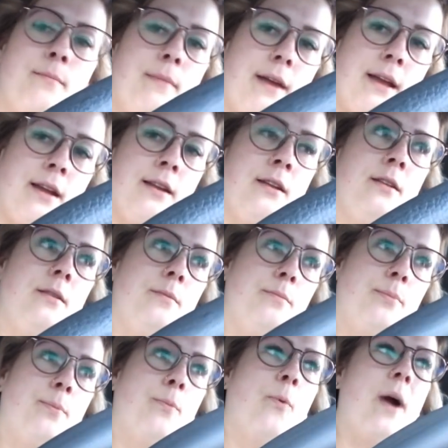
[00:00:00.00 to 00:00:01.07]
mid
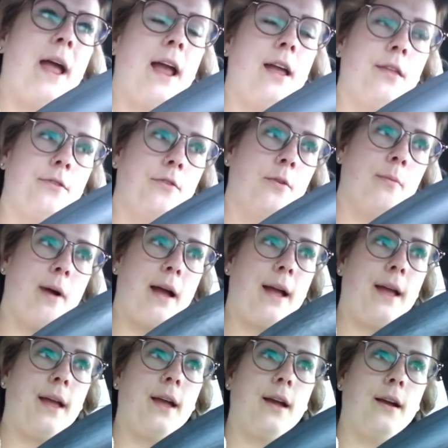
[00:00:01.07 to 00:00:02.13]
way through
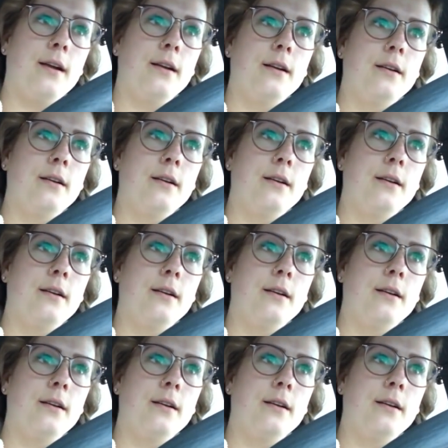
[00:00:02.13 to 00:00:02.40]
my